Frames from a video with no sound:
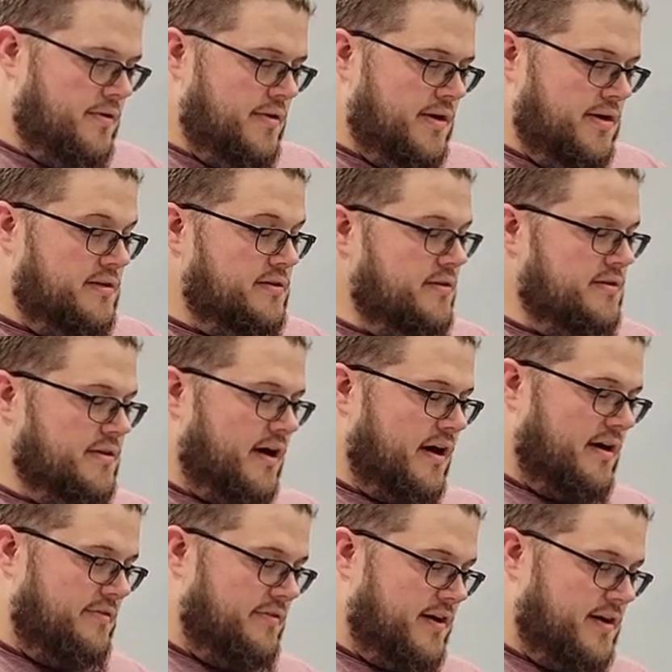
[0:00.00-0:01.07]
He turned to
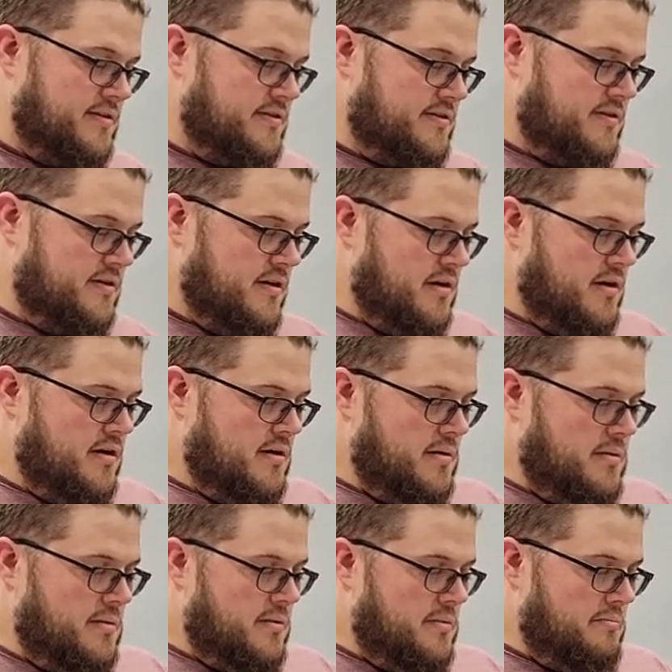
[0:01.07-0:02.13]
Hyphas.
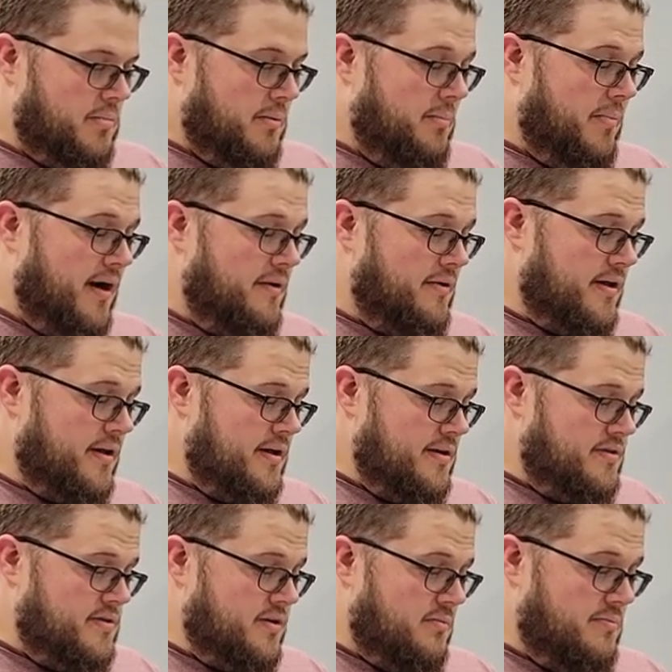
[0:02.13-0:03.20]
But my
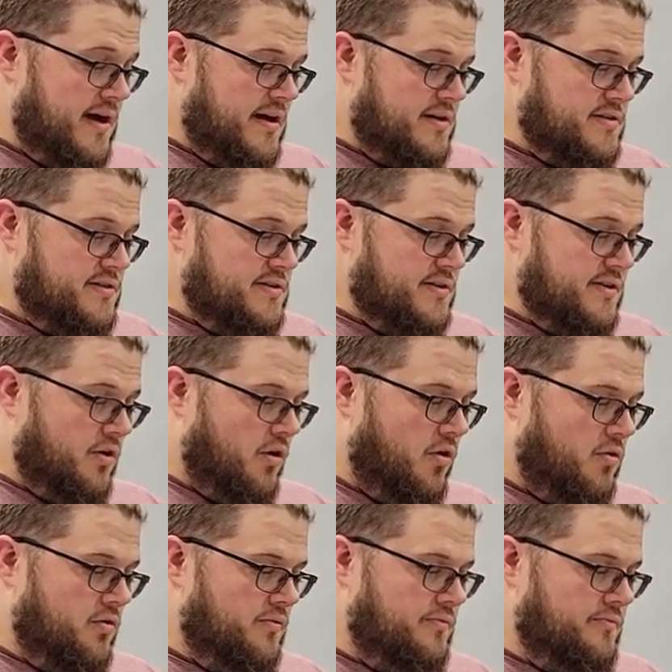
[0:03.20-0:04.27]
rage outmatches it all.